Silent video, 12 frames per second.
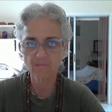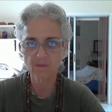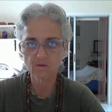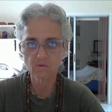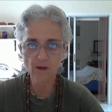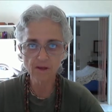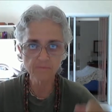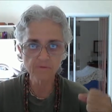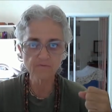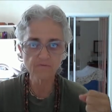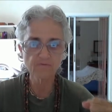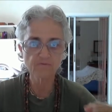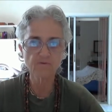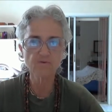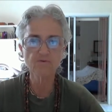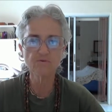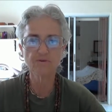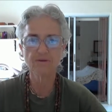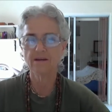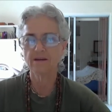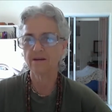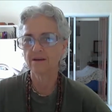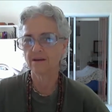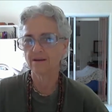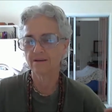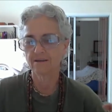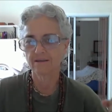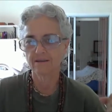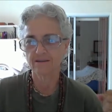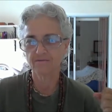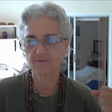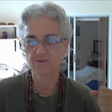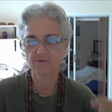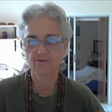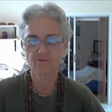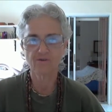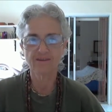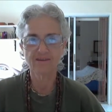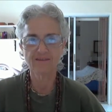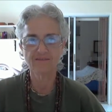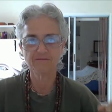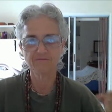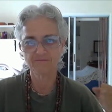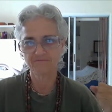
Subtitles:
Ripened fruit of the tree of